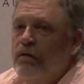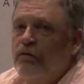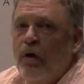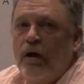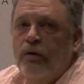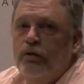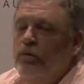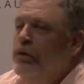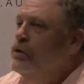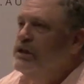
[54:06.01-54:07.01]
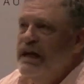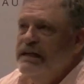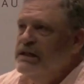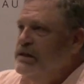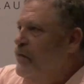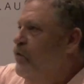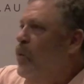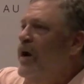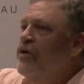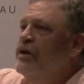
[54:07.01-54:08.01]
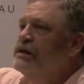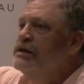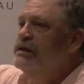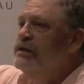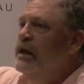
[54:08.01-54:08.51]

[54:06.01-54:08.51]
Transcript: for other humans, no sense of awareness